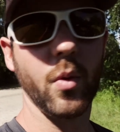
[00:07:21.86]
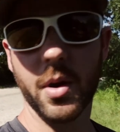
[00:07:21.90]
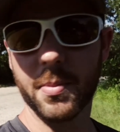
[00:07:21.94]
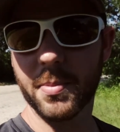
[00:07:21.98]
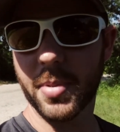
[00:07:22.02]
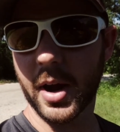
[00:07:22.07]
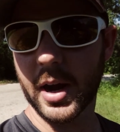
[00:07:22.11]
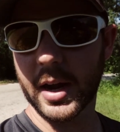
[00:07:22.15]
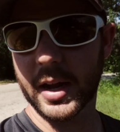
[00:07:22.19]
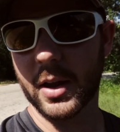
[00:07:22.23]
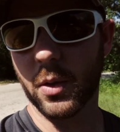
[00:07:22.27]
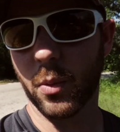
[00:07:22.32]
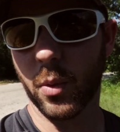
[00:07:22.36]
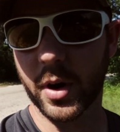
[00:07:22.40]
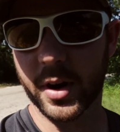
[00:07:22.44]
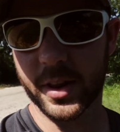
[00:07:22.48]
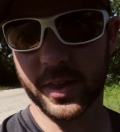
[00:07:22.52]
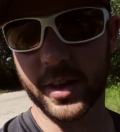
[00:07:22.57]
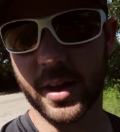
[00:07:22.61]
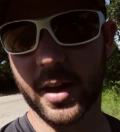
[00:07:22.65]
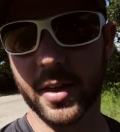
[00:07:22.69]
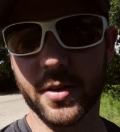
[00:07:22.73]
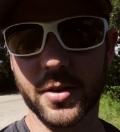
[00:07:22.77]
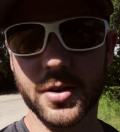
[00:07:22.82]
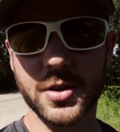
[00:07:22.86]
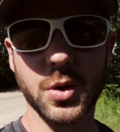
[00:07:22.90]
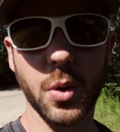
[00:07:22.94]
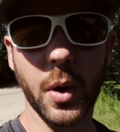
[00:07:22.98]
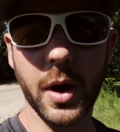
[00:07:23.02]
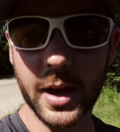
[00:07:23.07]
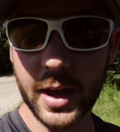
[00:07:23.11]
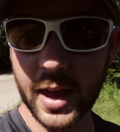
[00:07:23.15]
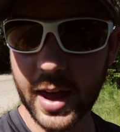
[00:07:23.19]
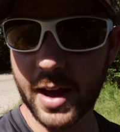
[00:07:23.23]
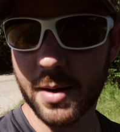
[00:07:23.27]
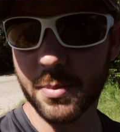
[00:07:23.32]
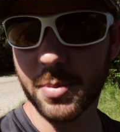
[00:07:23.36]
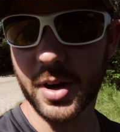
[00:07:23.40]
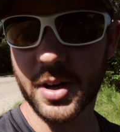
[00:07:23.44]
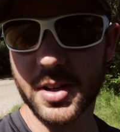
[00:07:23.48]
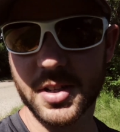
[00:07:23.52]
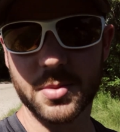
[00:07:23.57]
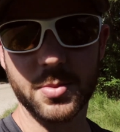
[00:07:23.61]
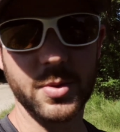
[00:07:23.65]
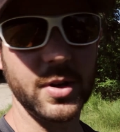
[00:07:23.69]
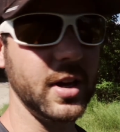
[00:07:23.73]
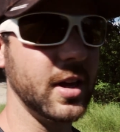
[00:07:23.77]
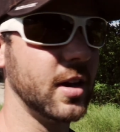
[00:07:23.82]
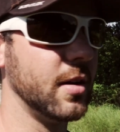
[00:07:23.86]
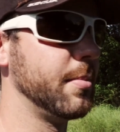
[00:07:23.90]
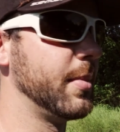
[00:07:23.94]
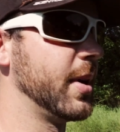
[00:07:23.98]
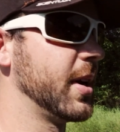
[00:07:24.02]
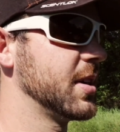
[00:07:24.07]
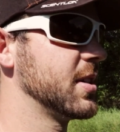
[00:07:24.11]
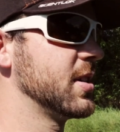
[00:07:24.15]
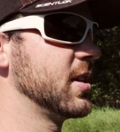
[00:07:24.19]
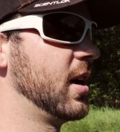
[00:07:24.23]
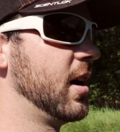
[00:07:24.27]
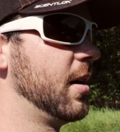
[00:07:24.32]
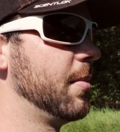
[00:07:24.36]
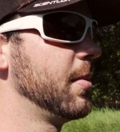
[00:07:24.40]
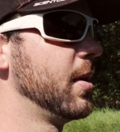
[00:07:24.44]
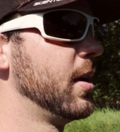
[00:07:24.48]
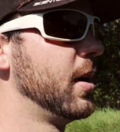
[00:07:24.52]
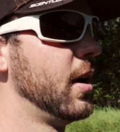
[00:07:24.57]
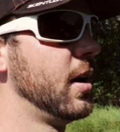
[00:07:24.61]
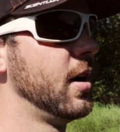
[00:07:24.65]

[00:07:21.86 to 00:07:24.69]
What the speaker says: one pocket, one in the other, so I can't possibly get them mixed up.